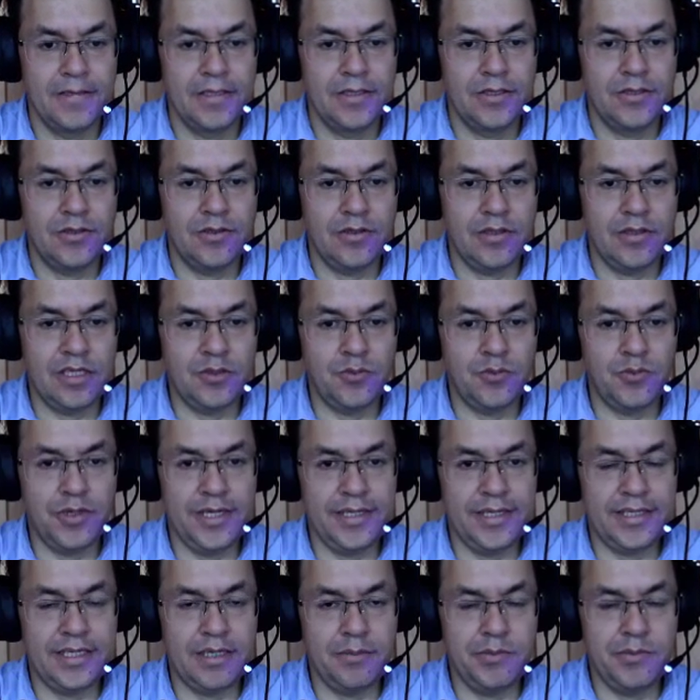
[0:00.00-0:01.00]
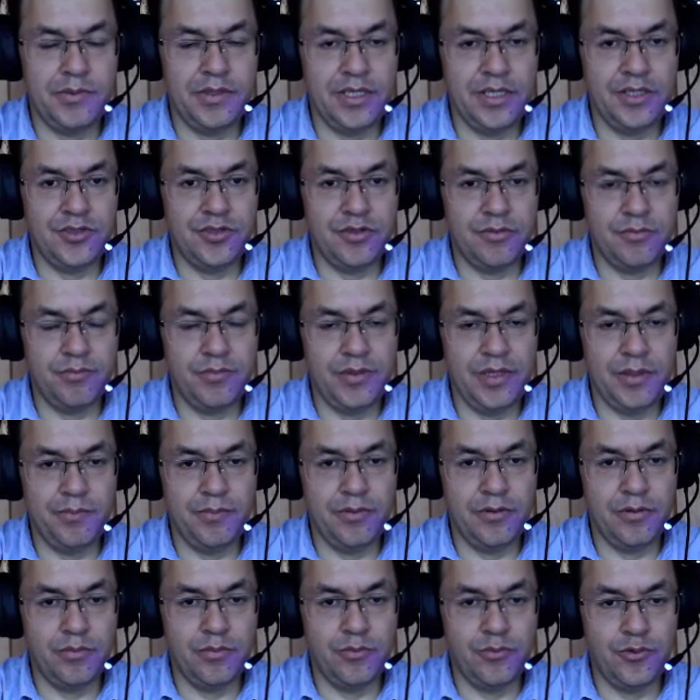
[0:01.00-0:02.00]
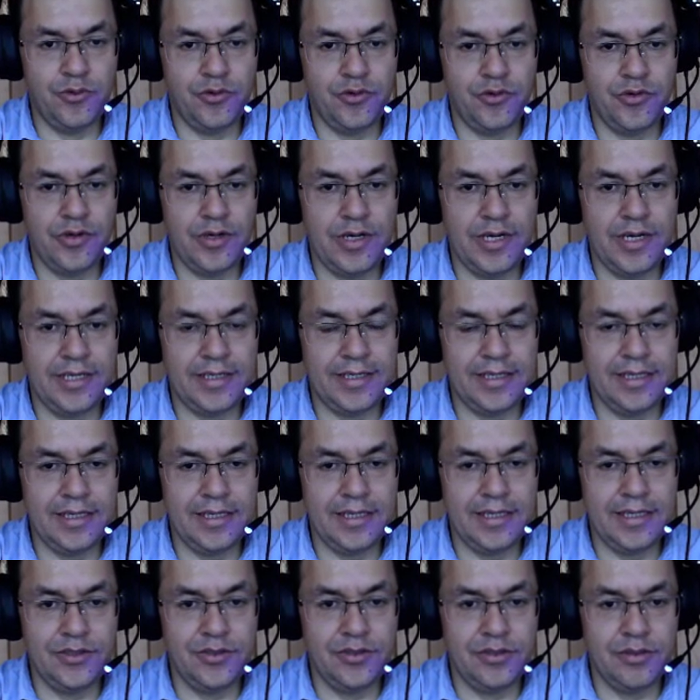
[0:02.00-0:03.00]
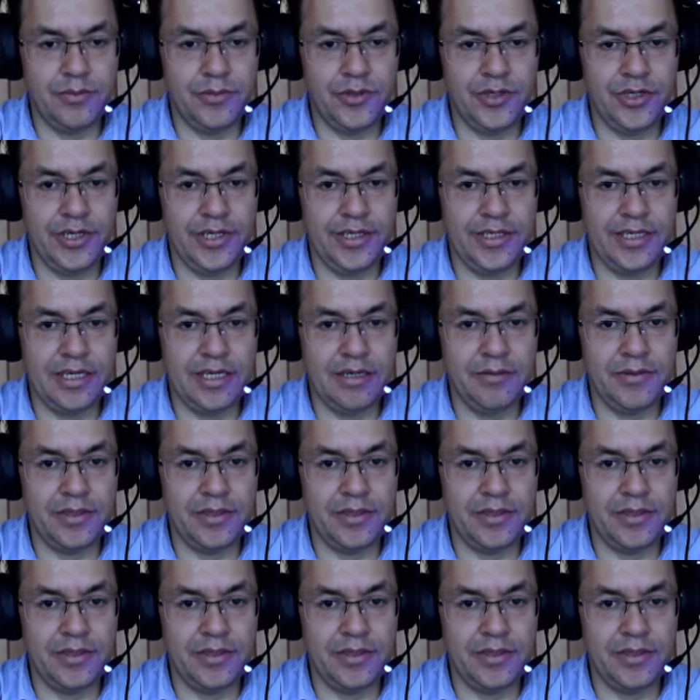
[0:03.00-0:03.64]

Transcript: So that's why I keep teaching people more like in Latin America,